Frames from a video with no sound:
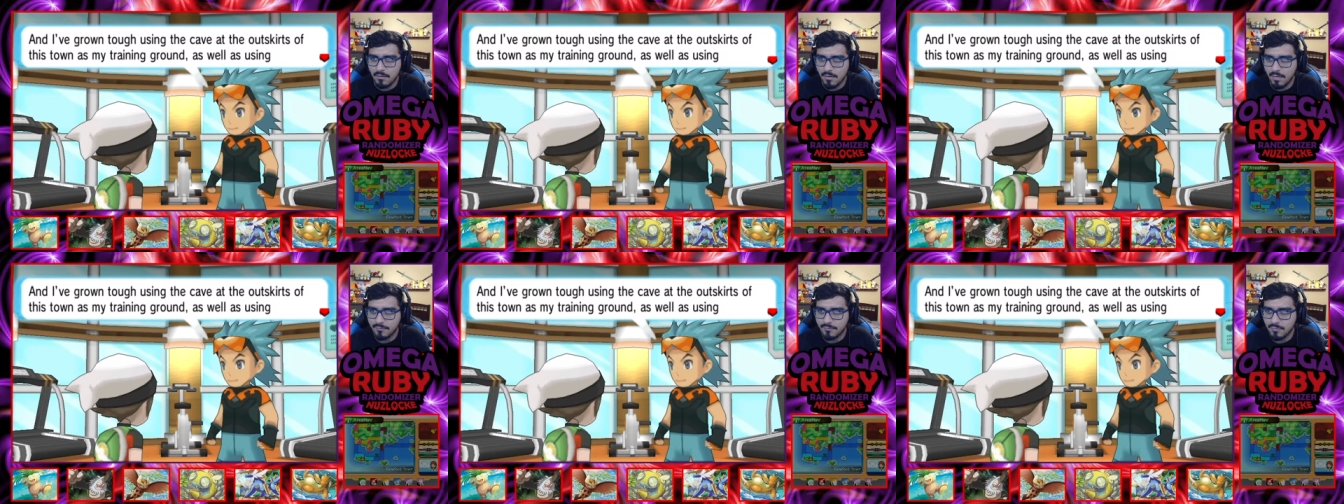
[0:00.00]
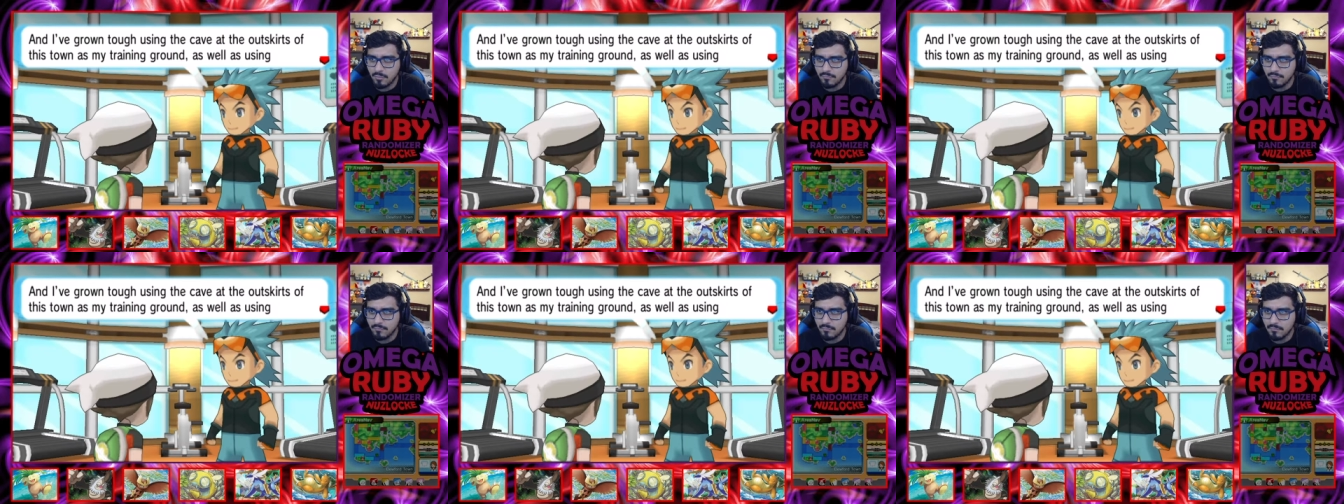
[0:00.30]
I've
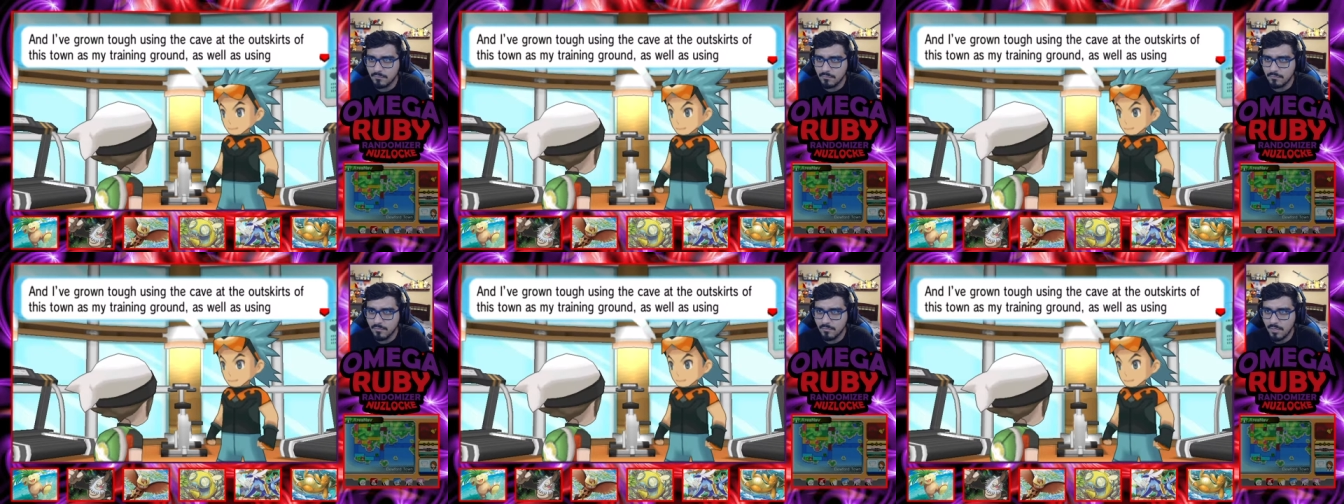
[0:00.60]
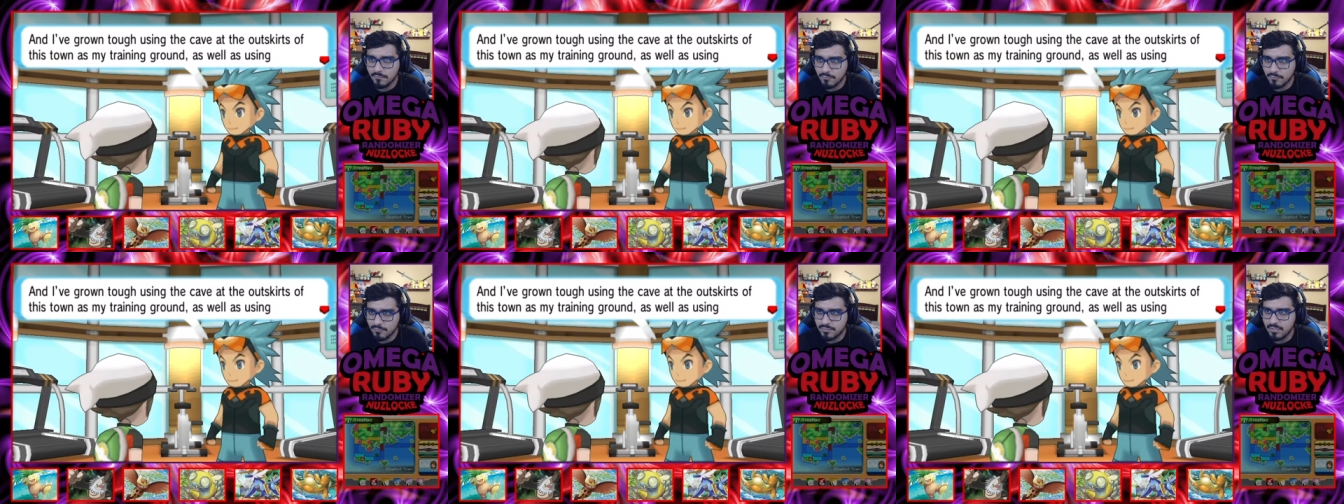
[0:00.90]
grown,
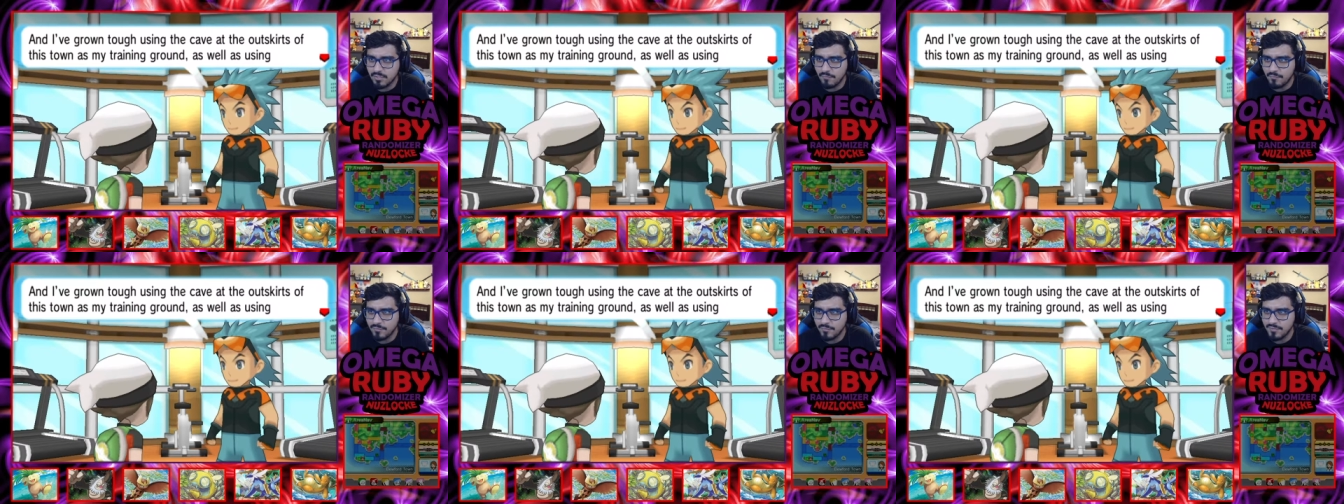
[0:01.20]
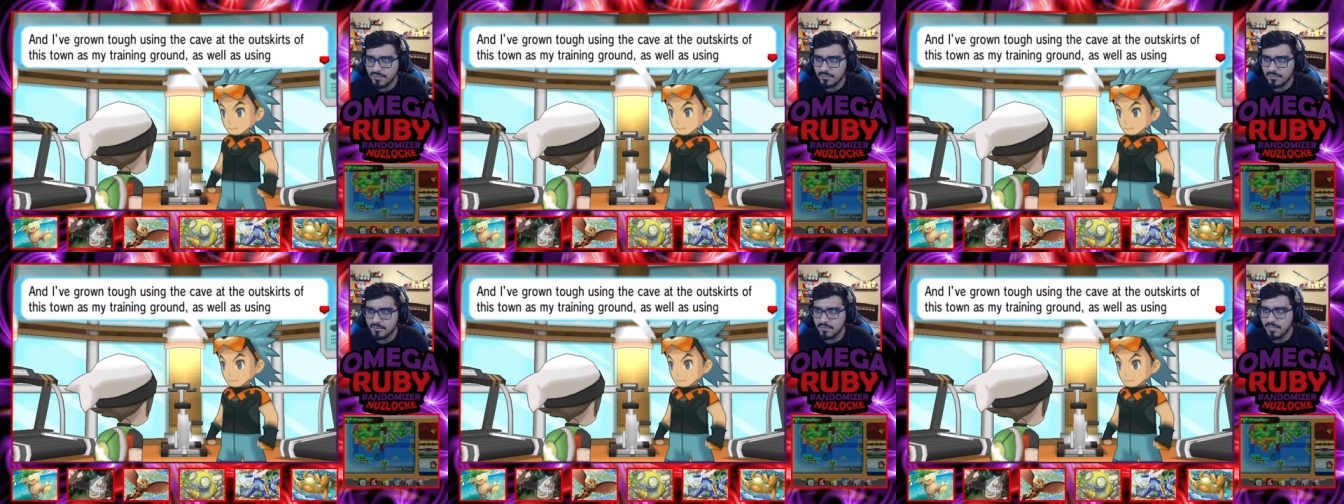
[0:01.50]
grown tough
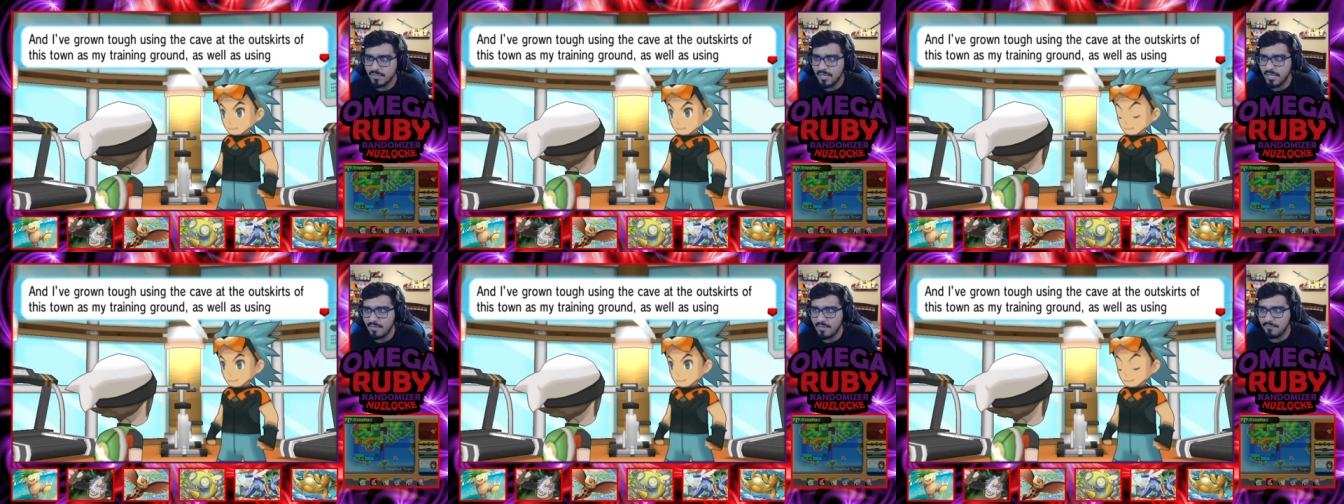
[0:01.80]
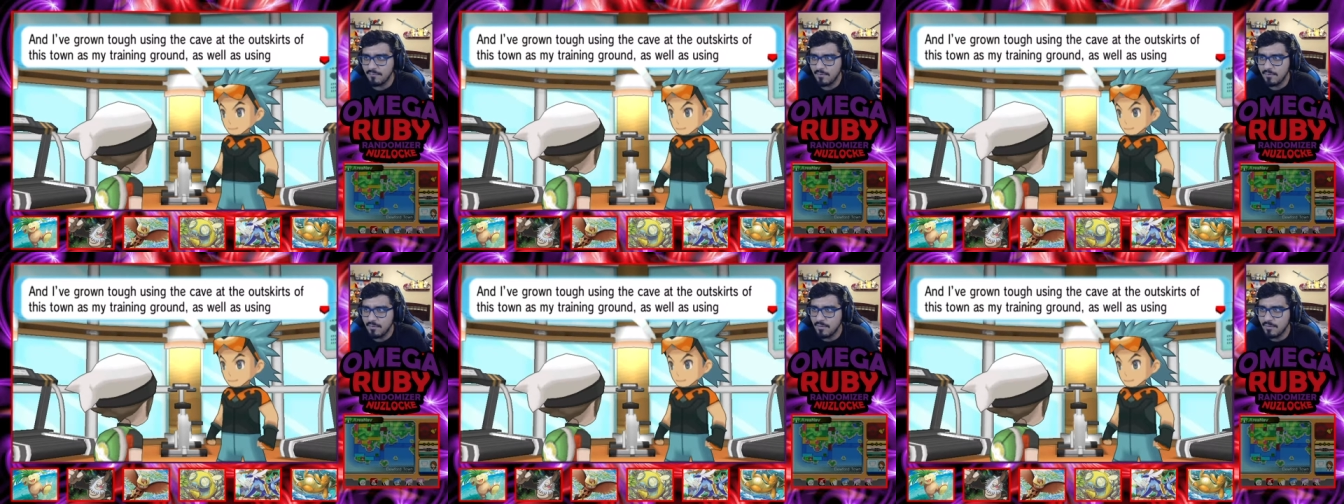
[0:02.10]
using the cave